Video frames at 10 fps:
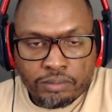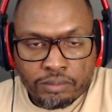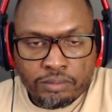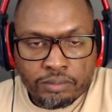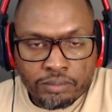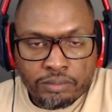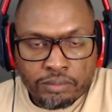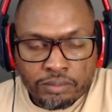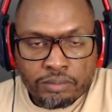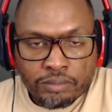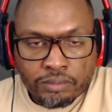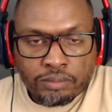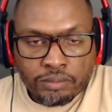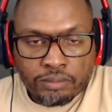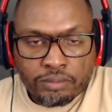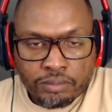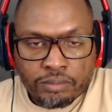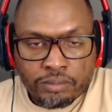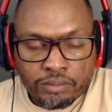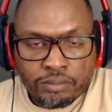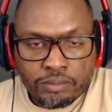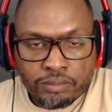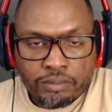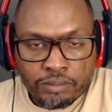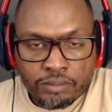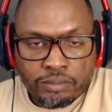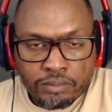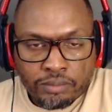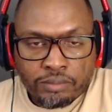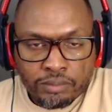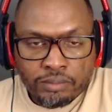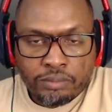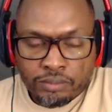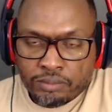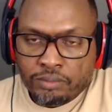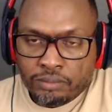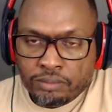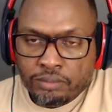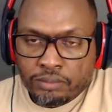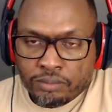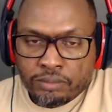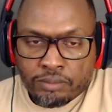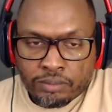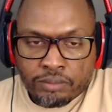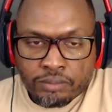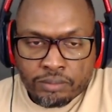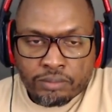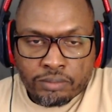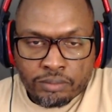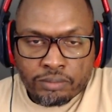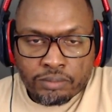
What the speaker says: (silent)